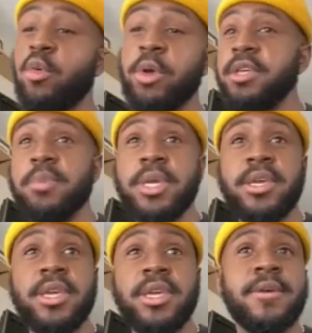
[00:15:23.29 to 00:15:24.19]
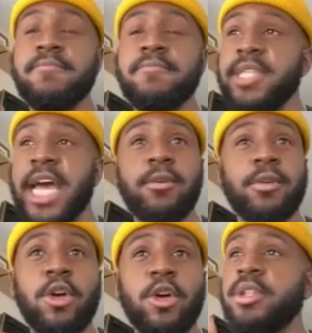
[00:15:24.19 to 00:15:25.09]
Quickly be
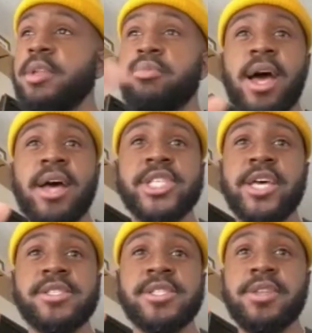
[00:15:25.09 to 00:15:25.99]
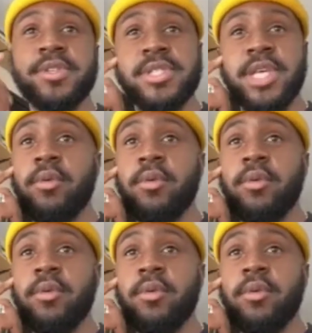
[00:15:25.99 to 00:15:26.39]
downloaded and processed, and you could say,